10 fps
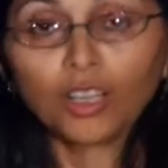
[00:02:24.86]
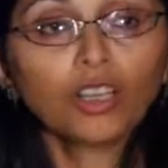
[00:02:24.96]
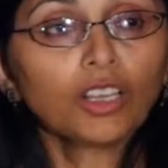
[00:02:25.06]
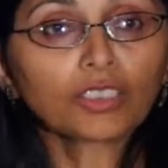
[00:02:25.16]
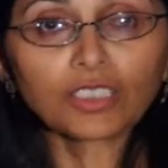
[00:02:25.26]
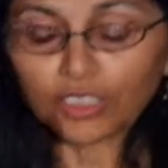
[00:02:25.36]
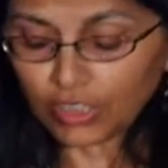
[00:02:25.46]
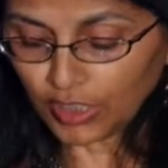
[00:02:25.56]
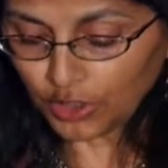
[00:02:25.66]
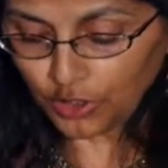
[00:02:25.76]

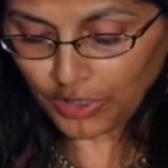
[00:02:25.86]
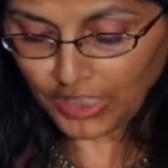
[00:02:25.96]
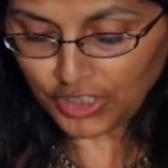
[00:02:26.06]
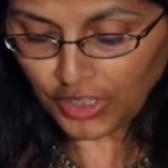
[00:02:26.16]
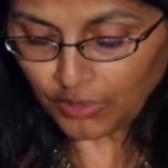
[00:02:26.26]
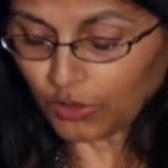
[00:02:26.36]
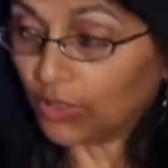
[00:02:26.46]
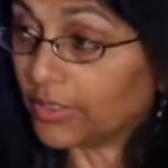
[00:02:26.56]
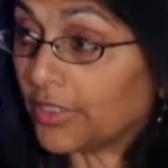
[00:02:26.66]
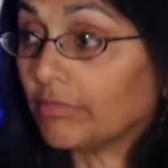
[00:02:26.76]
assistant attorney
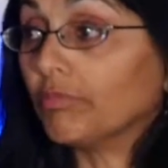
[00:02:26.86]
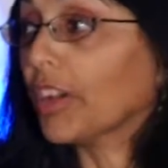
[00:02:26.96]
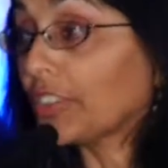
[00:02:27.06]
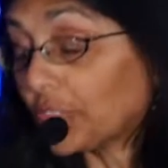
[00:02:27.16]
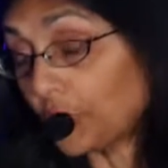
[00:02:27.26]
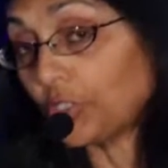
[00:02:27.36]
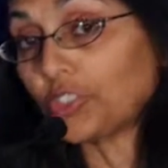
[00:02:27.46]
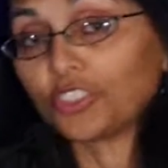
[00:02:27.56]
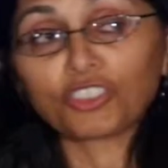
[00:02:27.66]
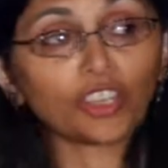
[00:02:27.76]
generals, a
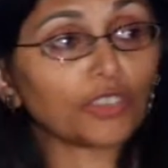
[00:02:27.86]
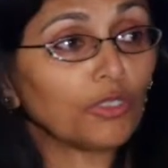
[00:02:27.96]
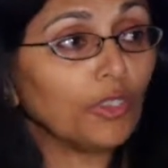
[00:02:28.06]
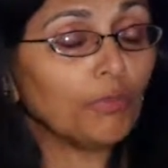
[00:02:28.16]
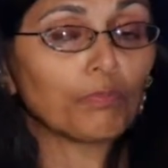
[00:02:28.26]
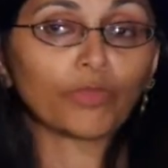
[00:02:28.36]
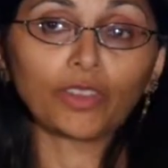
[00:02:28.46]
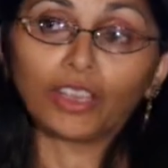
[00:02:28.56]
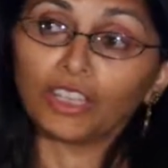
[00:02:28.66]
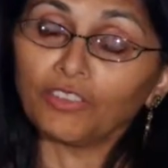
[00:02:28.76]
surgeon general,
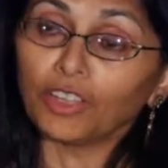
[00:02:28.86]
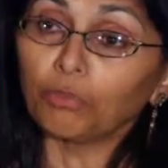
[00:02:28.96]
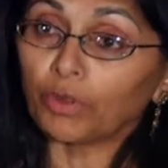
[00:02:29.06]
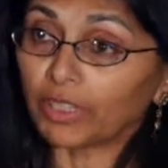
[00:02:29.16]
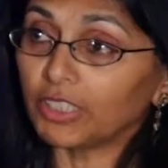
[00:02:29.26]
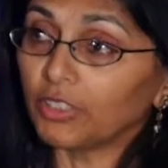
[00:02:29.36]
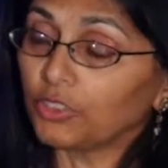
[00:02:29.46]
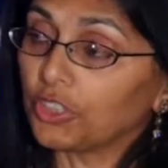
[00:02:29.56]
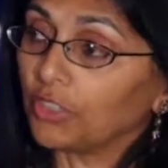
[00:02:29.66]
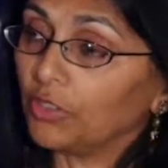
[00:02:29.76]
and even a brigadier
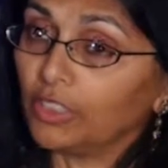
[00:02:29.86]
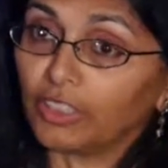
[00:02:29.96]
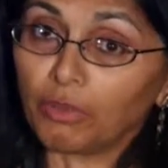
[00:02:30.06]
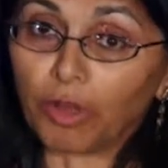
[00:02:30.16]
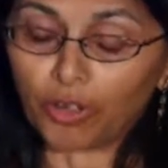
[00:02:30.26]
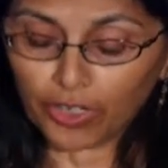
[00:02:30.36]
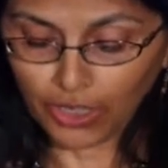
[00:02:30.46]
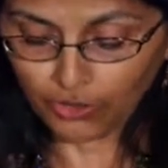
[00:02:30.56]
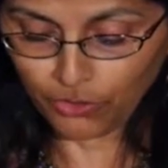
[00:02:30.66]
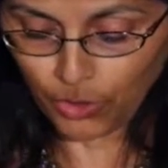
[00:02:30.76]
general in the American
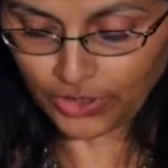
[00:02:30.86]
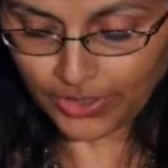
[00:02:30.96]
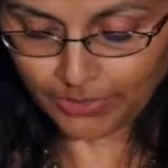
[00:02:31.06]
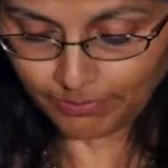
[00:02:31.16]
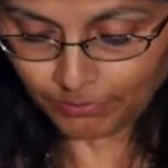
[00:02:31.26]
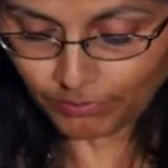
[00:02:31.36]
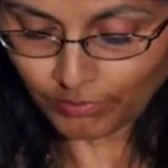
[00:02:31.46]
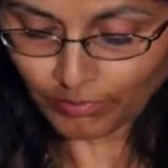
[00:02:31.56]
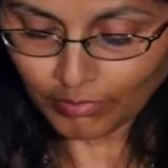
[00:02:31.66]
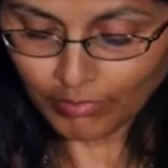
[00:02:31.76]
Air Force.
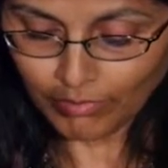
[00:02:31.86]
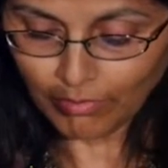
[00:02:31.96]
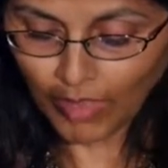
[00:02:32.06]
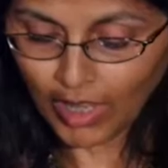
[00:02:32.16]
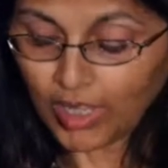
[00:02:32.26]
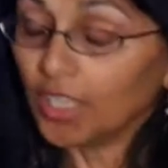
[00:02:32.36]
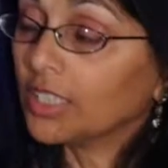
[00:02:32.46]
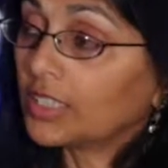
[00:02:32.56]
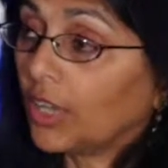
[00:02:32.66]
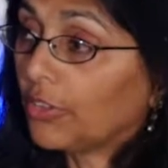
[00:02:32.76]

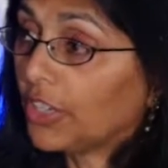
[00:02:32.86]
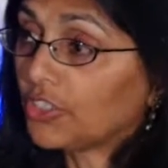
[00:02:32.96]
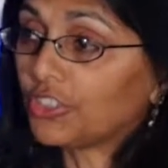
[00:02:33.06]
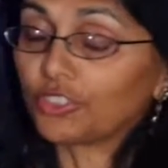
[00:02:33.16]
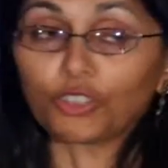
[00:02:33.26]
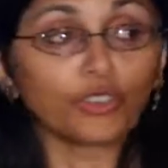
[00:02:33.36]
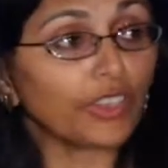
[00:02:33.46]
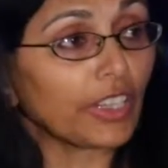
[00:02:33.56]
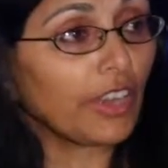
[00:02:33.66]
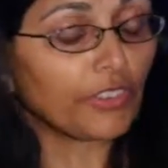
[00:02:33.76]
South Asians are in
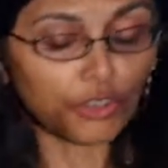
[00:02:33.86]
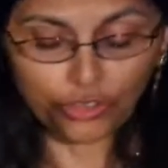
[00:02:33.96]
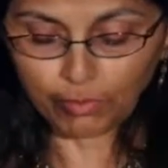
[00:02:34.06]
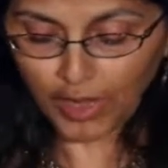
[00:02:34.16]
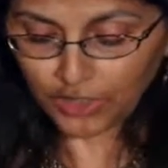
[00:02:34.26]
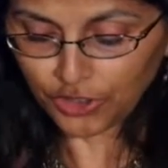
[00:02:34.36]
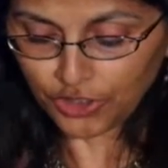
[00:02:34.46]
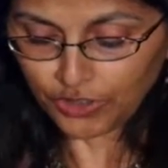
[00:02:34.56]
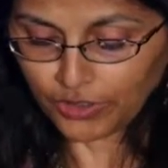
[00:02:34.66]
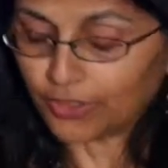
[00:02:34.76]
the governor's
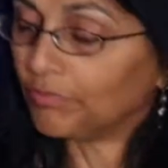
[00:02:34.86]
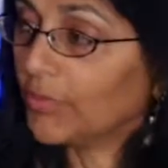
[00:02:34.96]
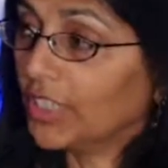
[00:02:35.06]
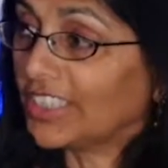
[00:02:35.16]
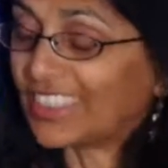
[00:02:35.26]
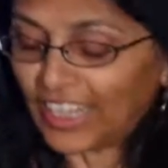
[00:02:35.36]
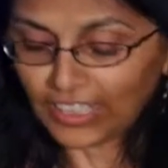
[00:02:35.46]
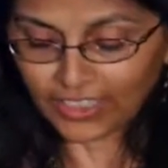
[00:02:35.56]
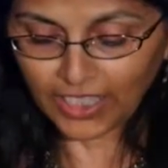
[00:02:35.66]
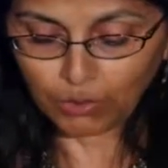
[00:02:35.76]
mansions, in state
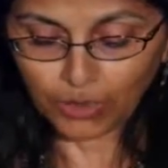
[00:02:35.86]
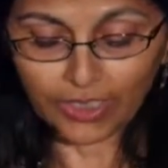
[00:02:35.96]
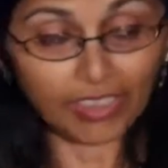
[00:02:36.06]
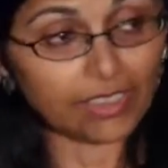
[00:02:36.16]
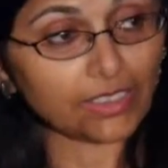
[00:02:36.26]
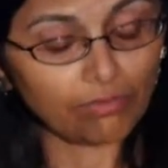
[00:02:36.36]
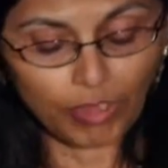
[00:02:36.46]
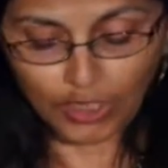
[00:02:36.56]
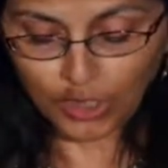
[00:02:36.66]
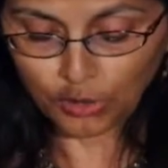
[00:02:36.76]
assemblies,
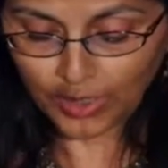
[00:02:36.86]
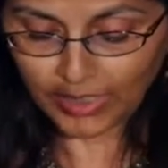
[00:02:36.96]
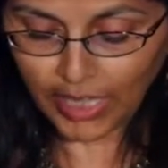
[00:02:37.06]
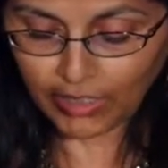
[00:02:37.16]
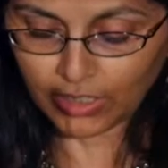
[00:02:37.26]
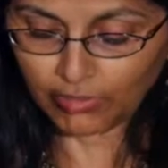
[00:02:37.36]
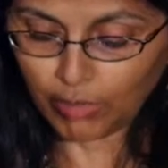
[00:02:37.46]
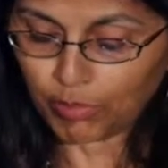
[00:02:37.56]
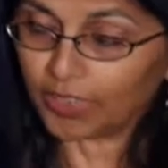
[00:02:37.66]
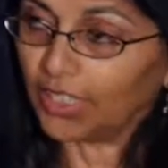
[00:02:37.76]
in the U.S. House of
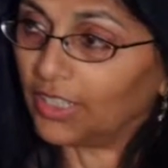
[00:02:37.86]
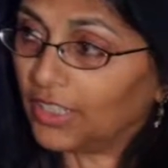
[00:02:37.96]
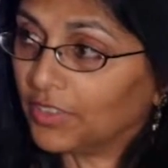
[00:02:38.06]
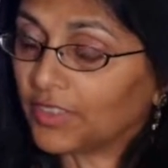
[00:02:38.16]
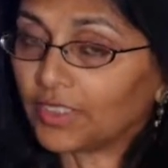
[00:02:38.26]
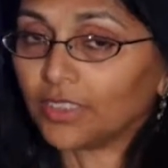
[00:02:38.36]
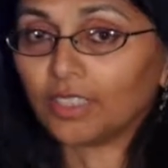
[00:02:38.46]
Representatives,